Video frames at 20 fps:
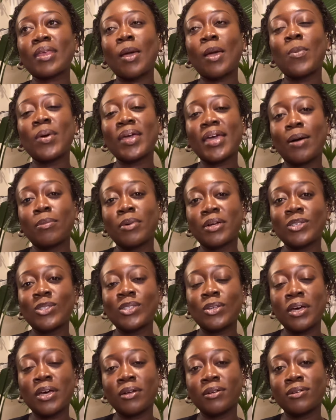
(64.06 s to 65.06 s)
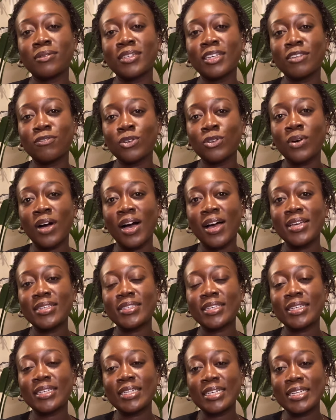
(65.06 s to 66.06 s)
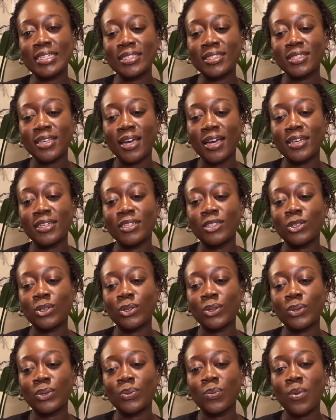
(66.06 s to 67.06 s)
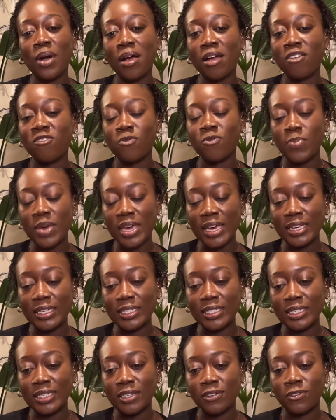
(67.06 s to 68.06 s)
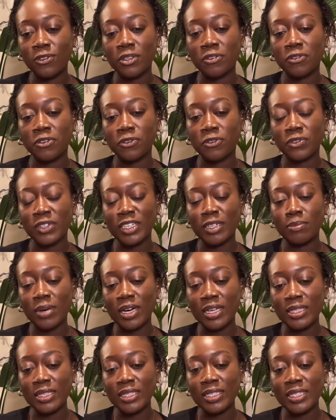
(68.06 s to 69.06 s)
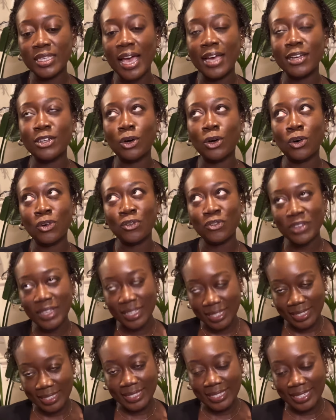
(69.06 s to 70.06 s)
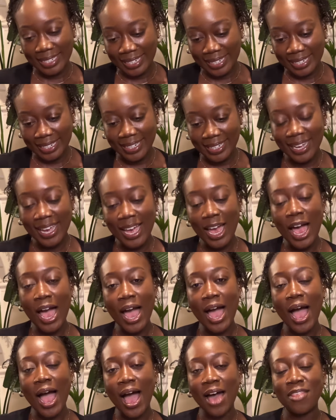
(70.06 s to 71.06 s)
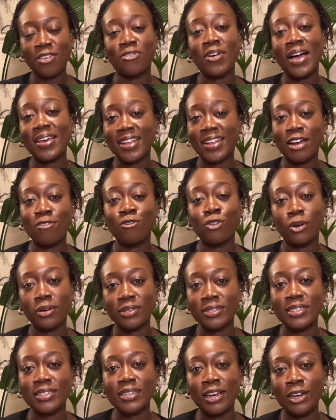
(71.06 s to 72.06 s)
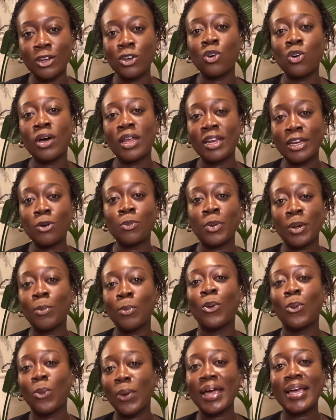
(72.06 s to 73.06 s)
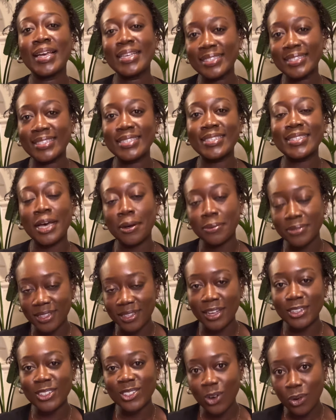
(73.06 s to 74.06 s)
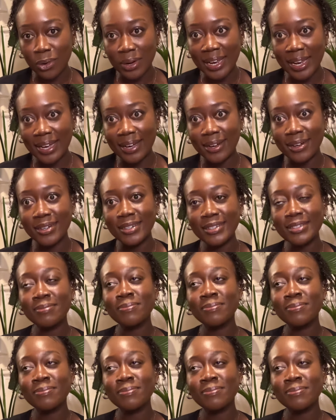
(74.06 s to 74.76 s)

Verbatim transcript: but yeah, I'm gonna tell, give you guys an insight into where I've been for the 15 months, and obviously, the fact that I've lost a little, a little bit more weight since I was last on here.